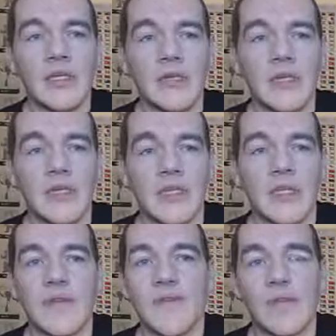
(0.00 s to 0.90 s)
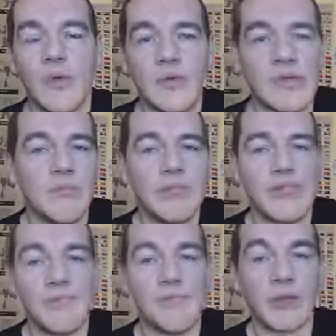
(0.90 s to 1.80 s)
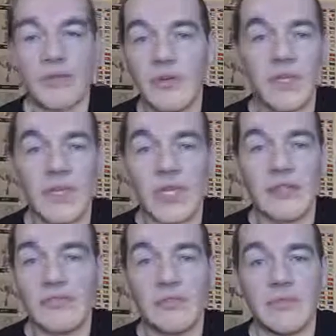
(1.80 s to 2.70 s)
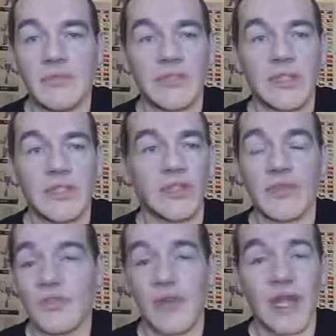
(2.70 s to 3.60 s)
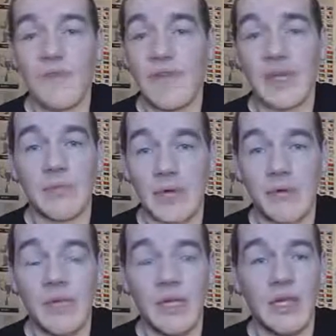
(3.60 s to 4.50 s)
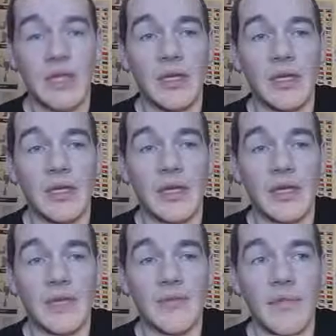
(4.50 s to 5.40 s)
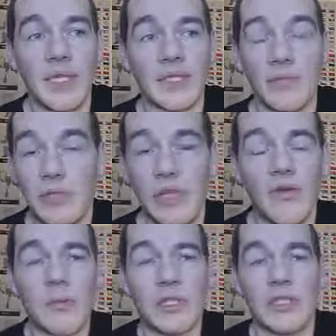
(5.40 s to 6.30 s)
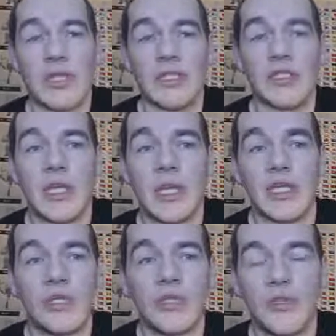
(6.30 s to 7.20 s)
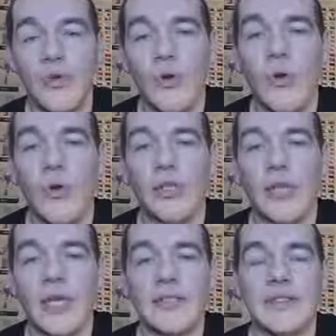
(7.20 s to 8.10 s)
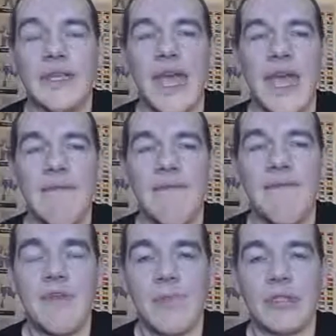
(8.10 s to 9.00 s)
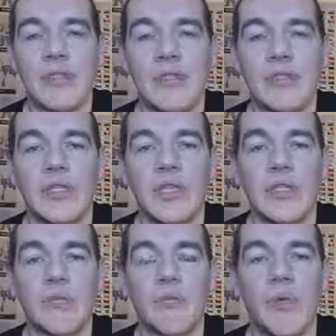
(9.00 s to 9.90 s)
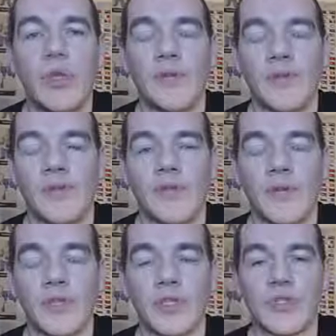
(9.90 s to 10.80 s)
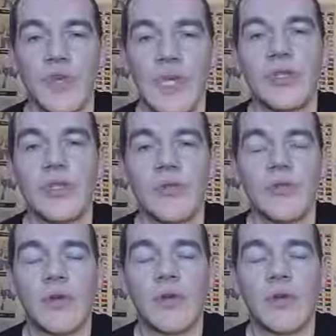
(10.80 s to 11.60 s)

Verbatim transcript: It's it's as if the wheels are made of butter. It can't it doesn't drive very well. Uh, it's completely rubbish and it's it's shoehorned into every mission to the point of frustration.